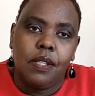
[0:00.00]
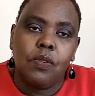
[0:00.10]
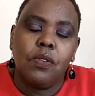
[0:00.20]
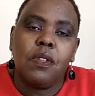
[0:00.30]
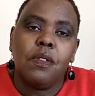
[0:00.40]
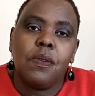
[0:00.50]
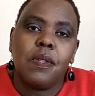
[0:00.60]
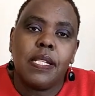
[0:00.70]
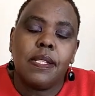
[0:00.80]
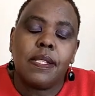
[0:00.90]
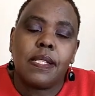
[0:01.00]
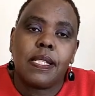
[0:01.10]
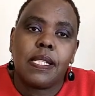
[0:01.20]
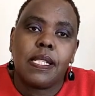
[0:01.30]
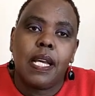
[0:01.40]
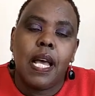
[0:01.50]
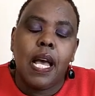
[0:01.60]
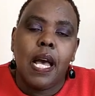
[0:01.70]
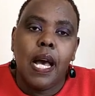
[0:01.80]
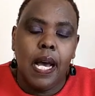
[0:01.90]
to go through this.
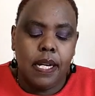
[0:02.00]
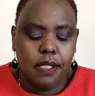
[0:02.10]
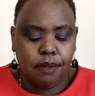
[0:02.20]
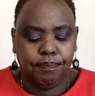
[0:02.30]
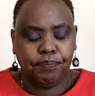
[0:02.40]
And